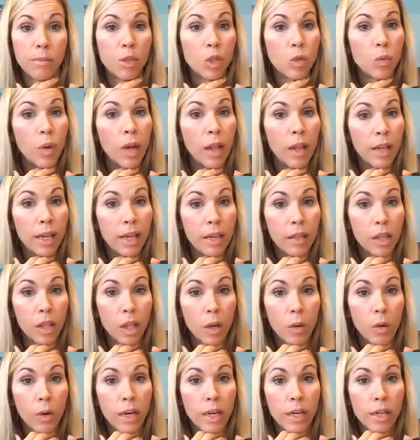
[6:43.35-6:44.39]
swelling in the
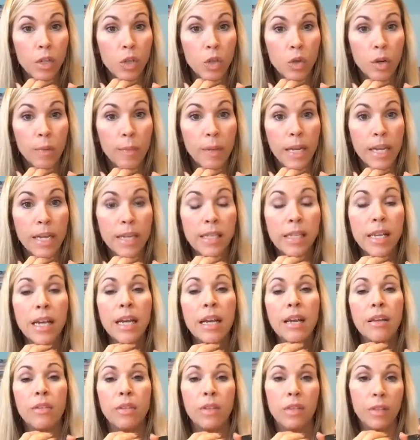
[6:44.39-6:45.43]
lower extremities,
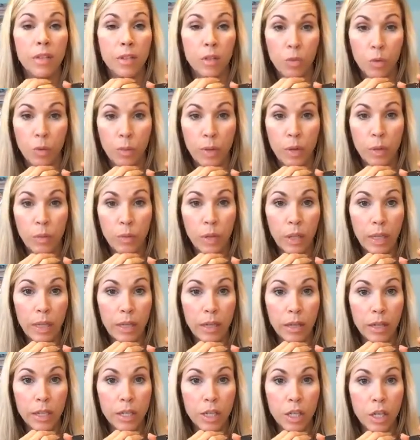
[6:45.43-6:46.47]
then this would be really
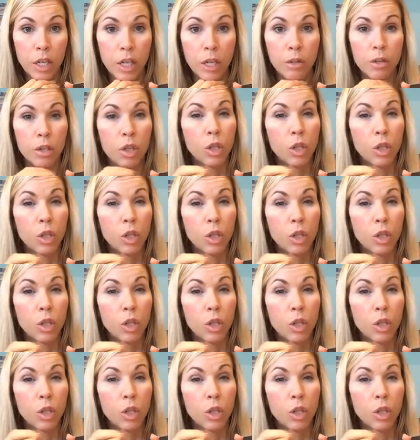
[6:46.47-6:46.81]
good to use.